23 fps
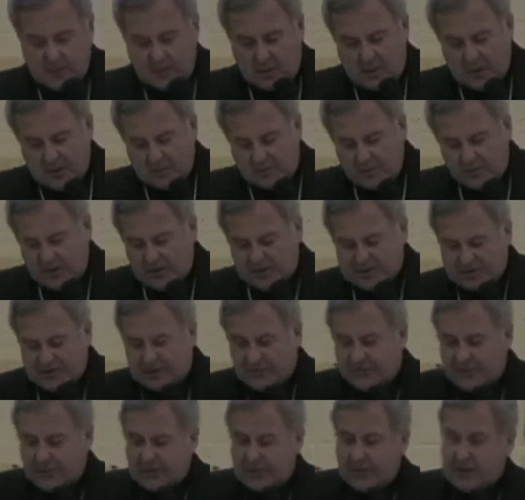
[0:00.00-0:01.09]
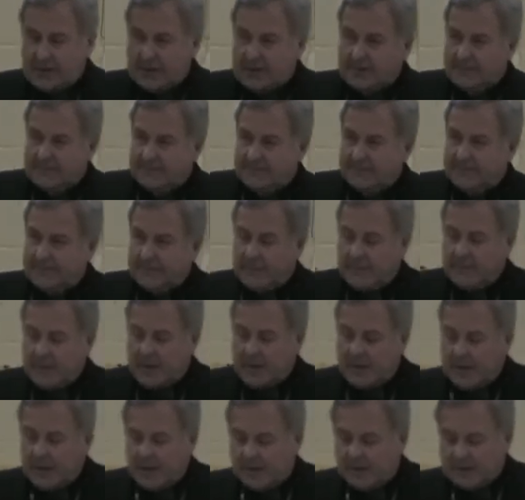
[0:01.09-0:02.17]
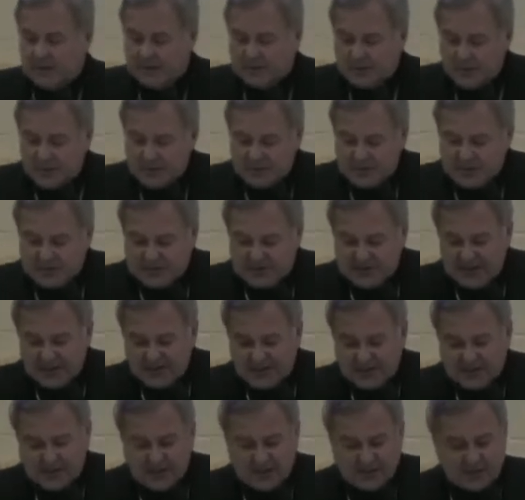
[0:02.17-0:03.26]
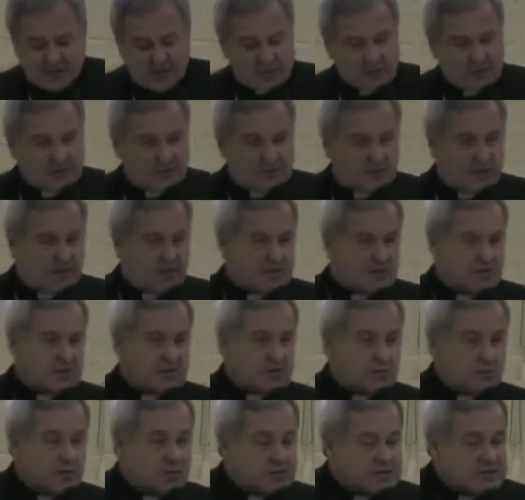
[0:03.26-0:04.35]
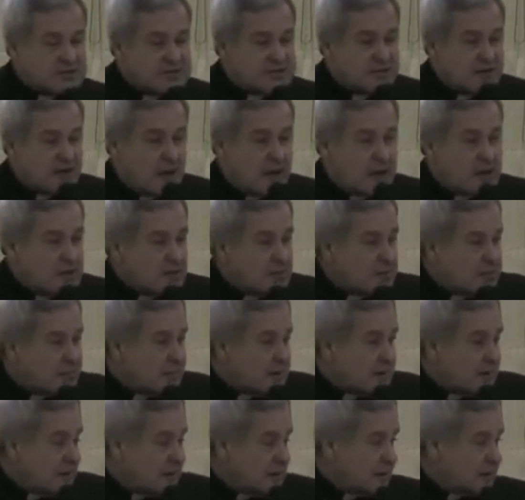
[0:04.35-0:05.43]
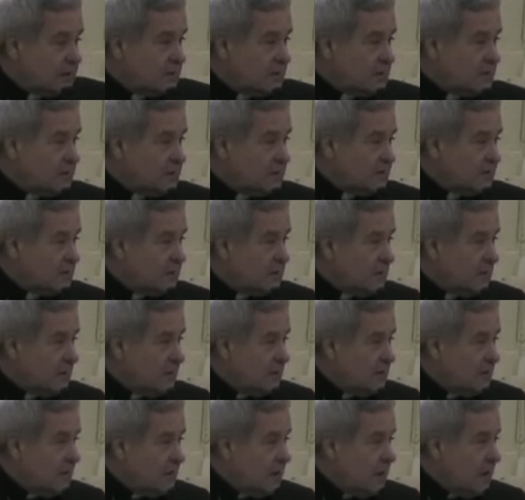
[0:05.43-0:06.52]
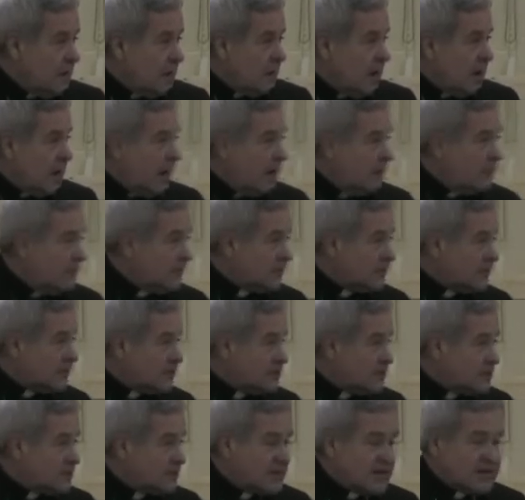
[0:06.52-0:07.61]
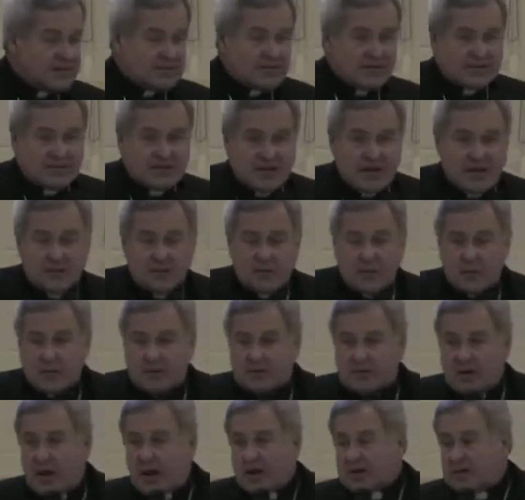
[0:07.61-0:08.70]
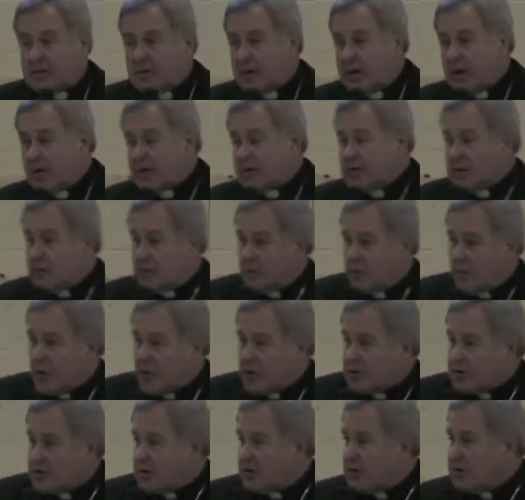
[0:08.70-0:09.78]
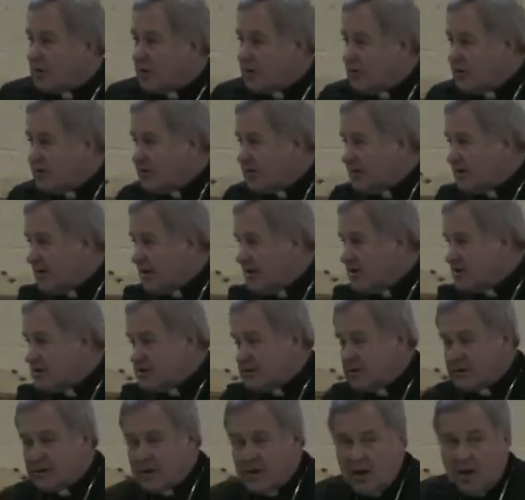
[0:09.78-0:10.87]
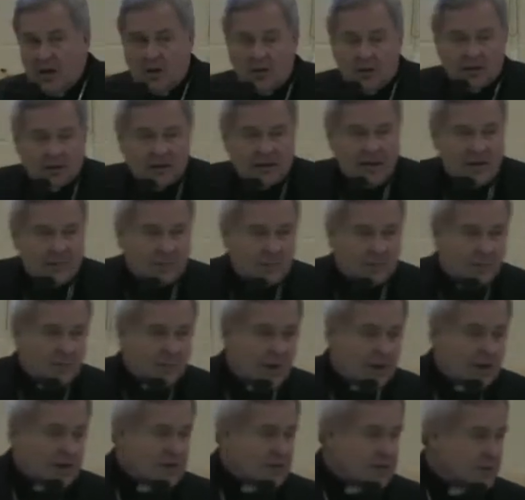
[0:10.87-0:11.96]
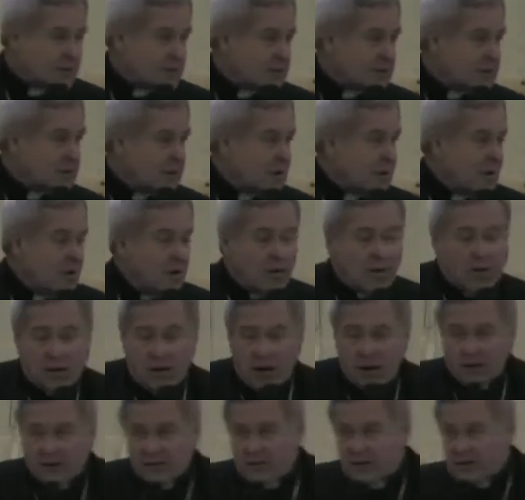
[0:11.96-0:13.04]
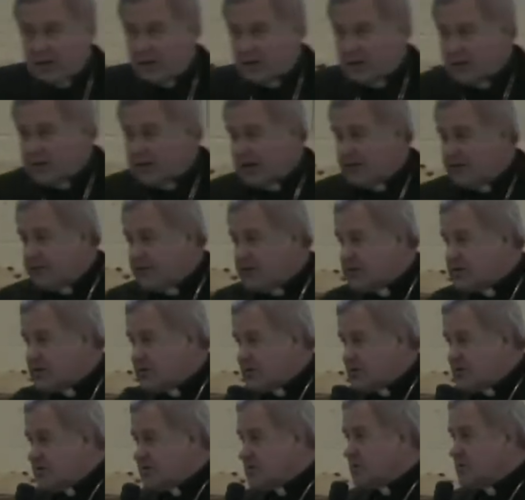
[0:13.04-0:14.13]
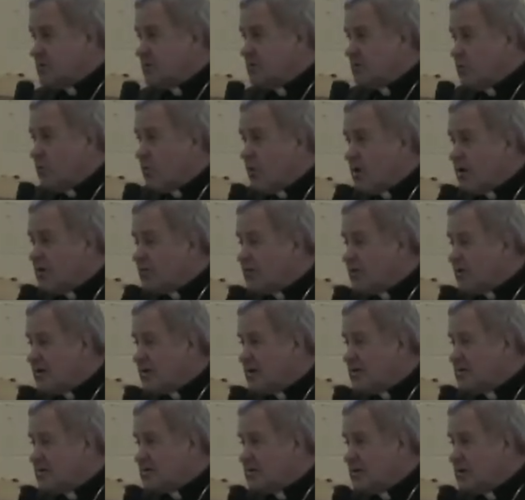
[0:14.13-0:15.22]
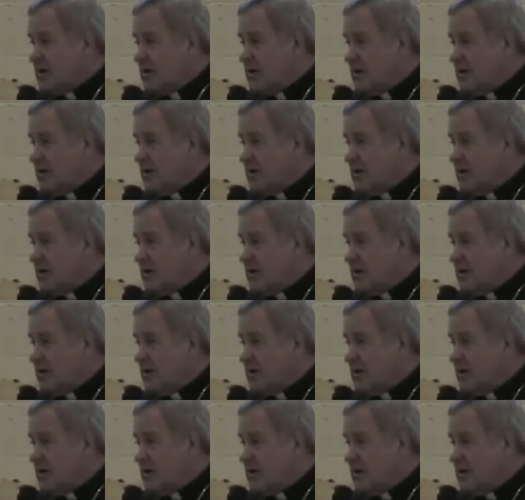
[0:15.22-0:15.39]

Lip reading: Or to put it differently, the Church's teaching on social justice, which is the underpinning of what the Church has to say when we talk about abortion or euthanasia or capital punishment or all of the other life issues, war and peace.